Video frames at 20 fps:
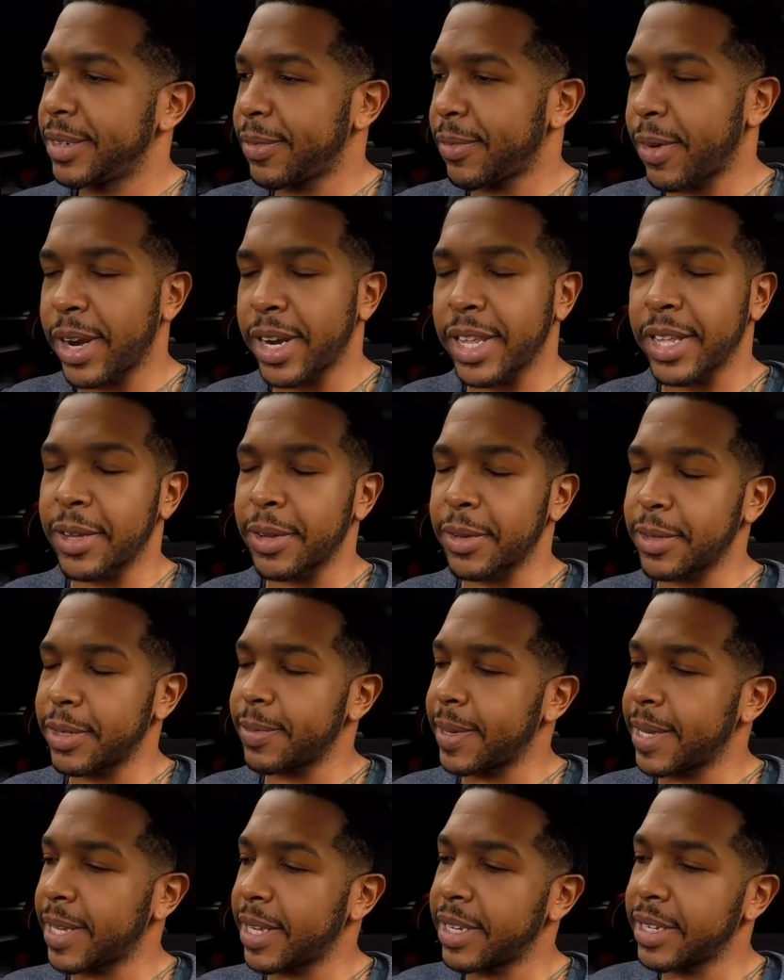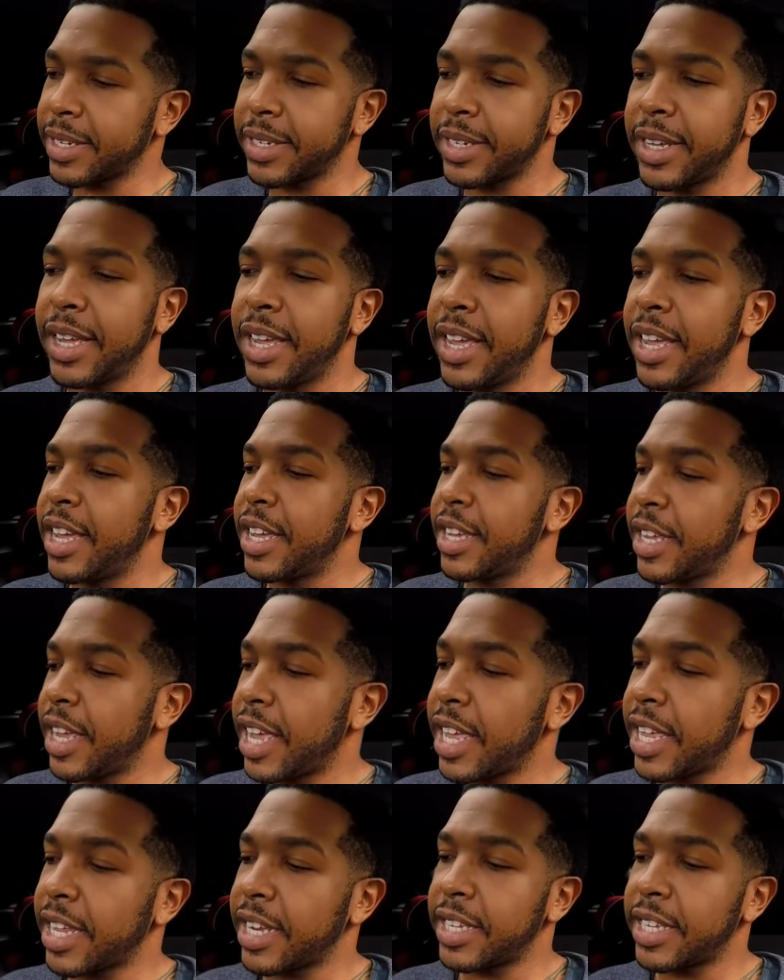radios, man,
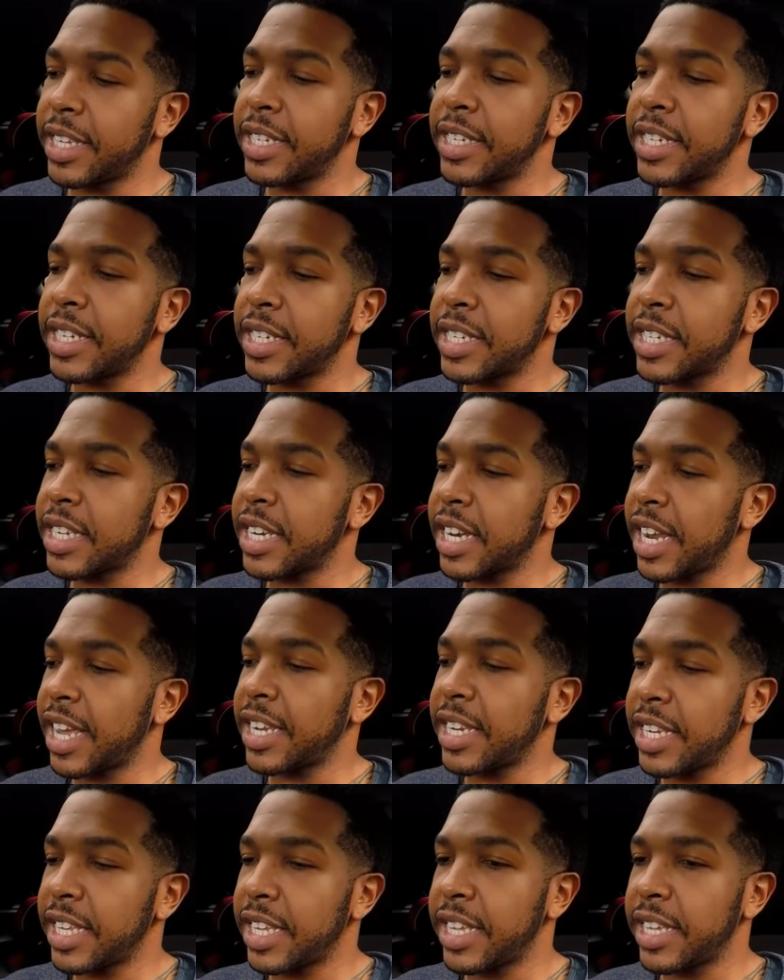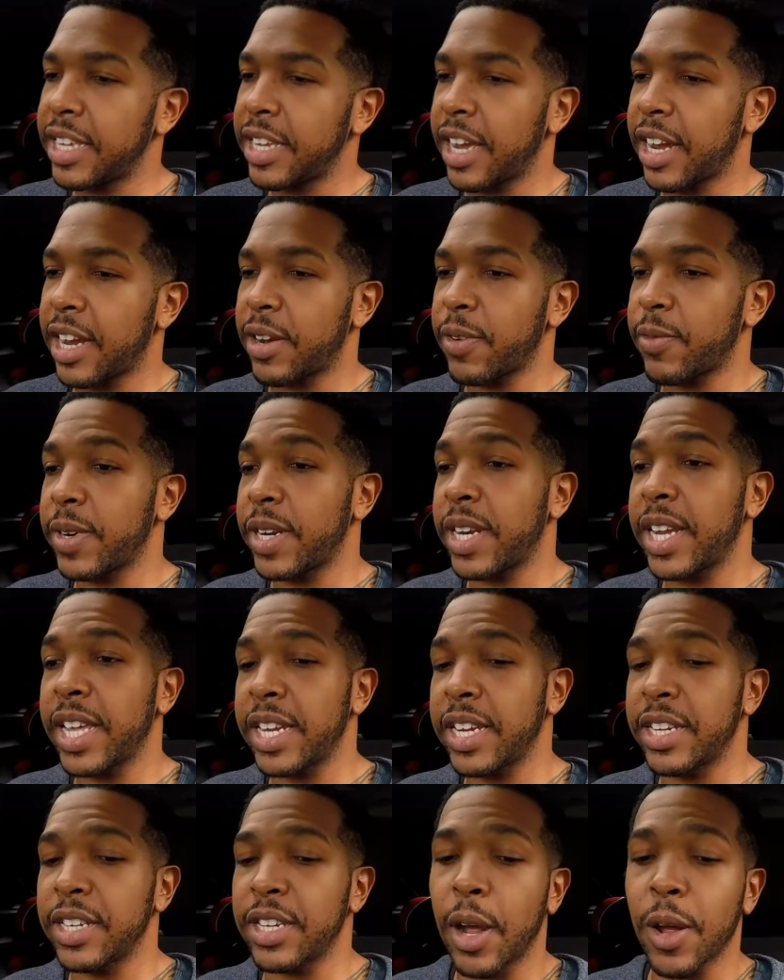and this is slightly
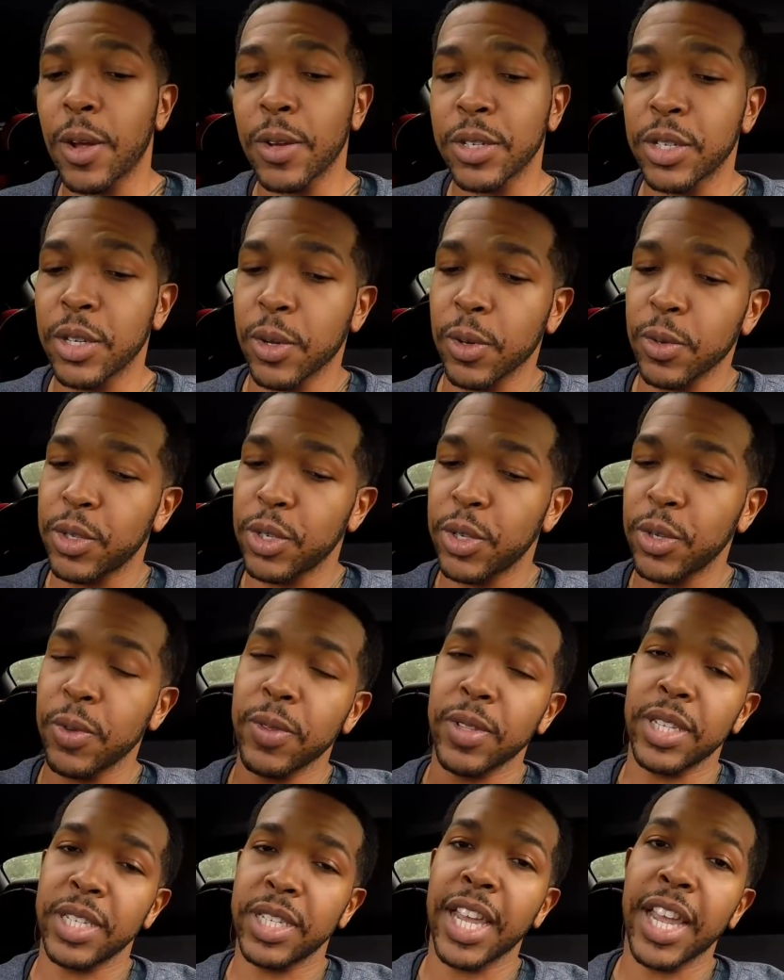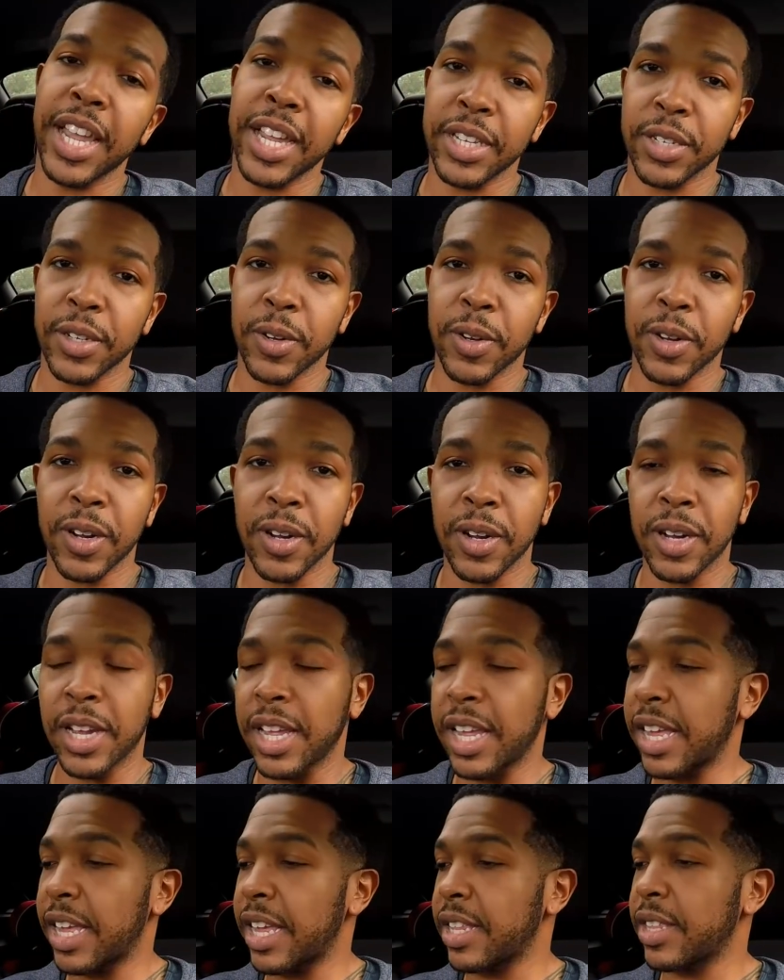related also to the Taser
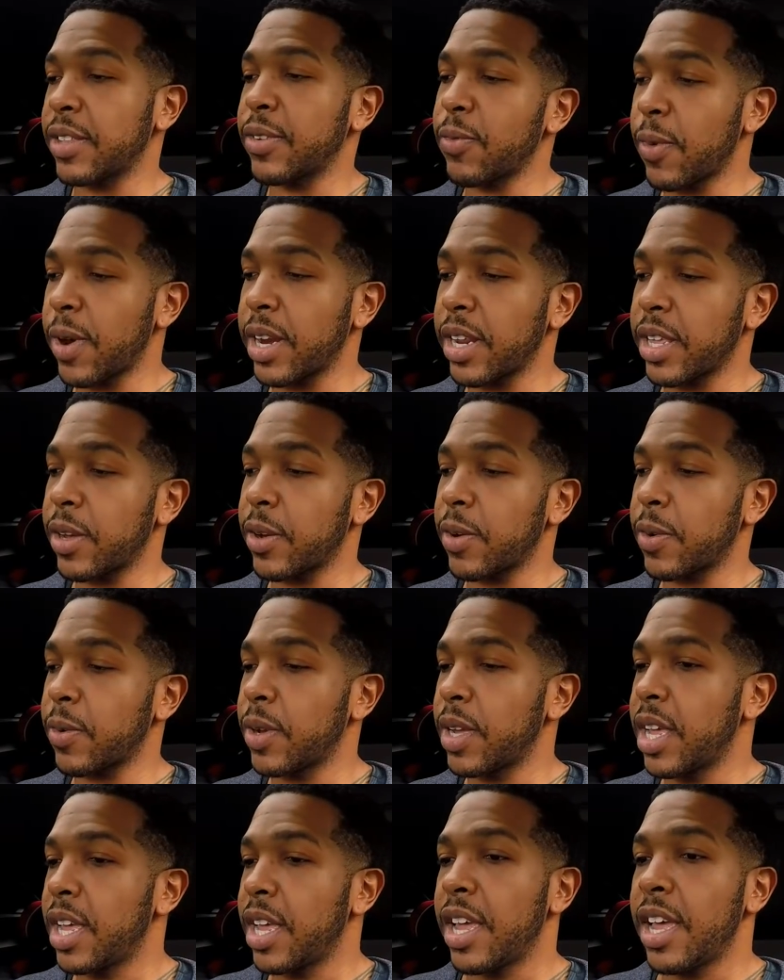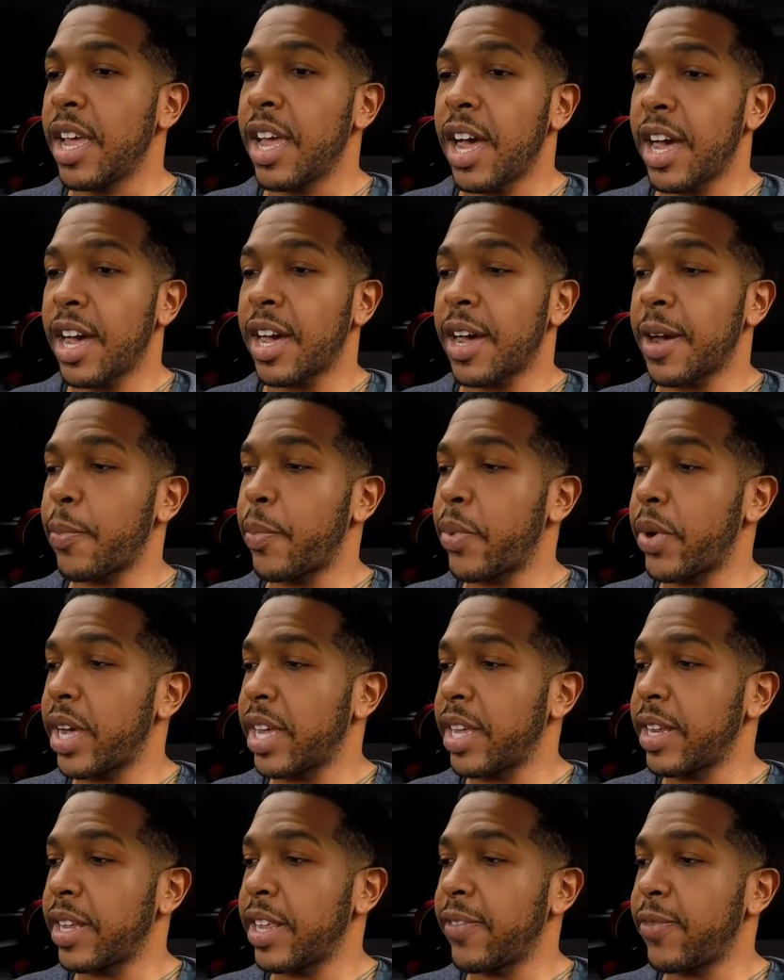and the radio. But
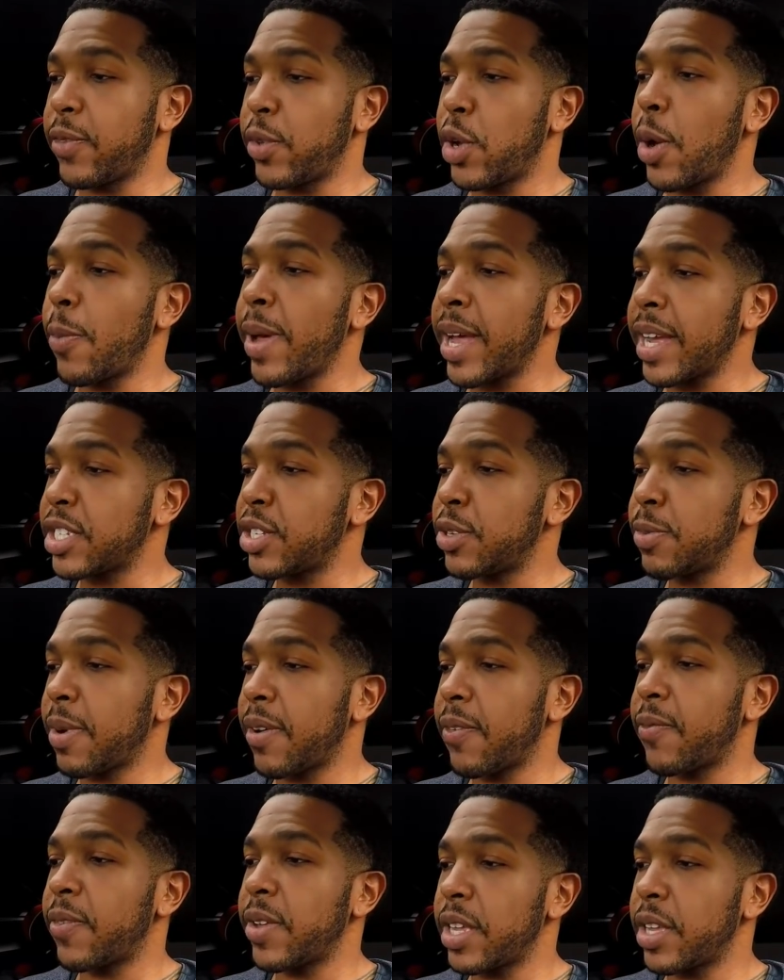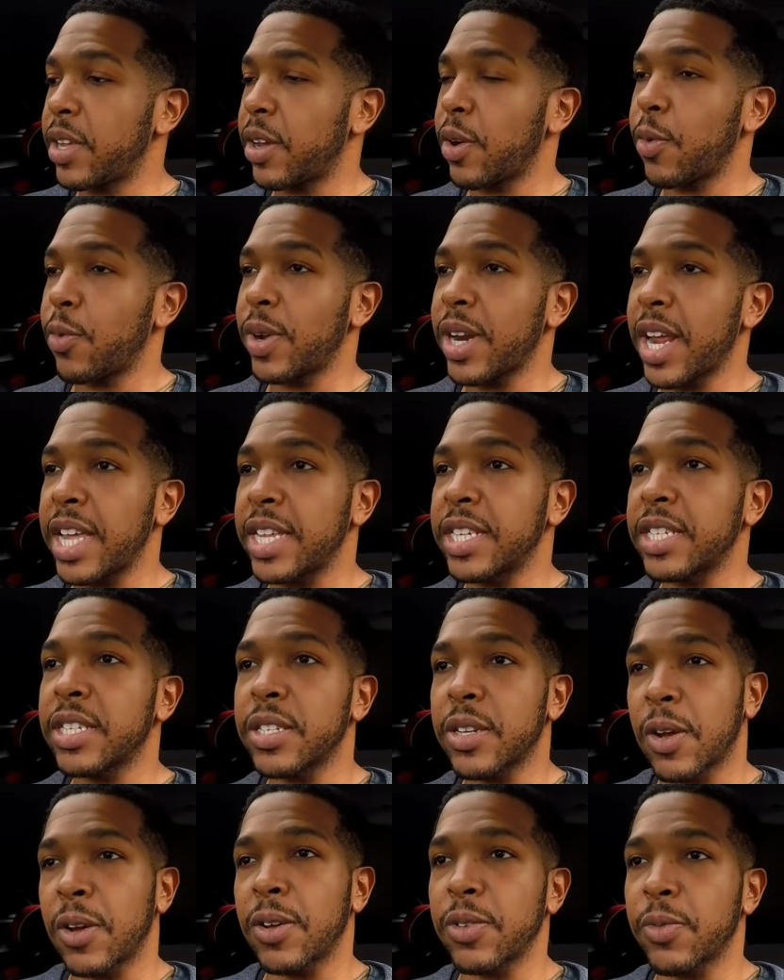if you go back to my video when I
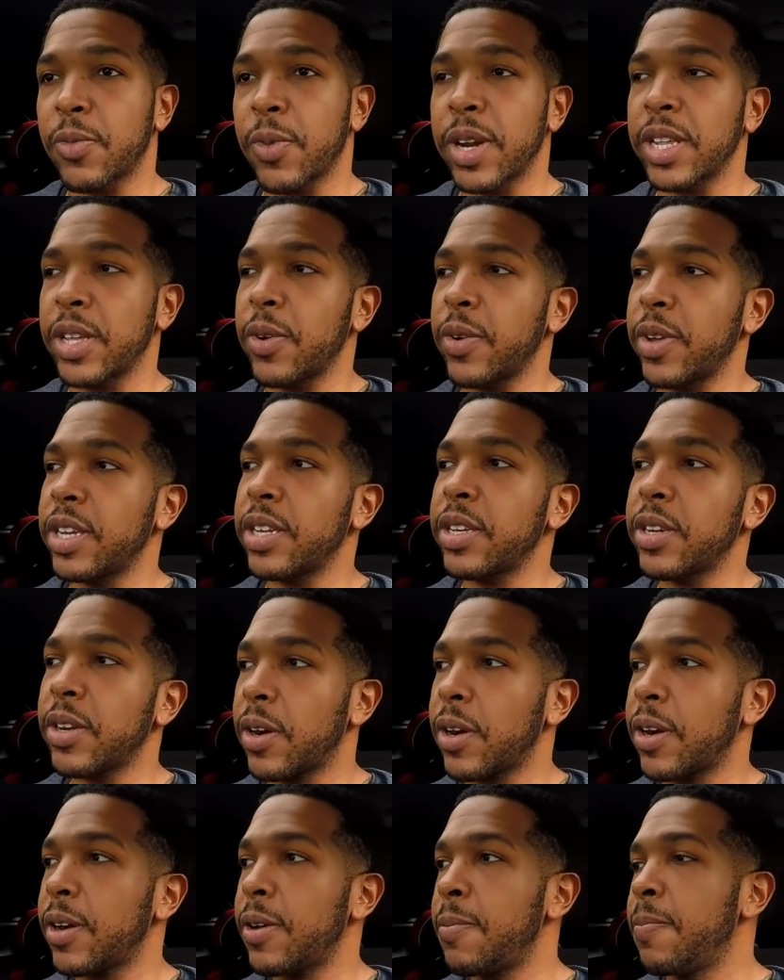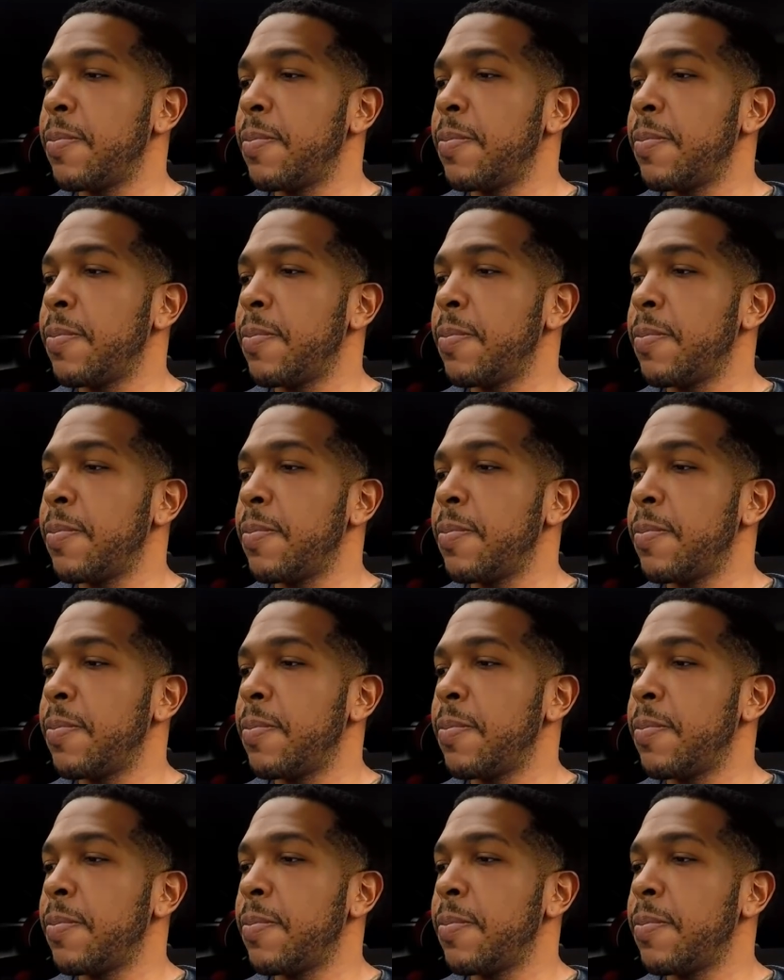installed the radio in the car,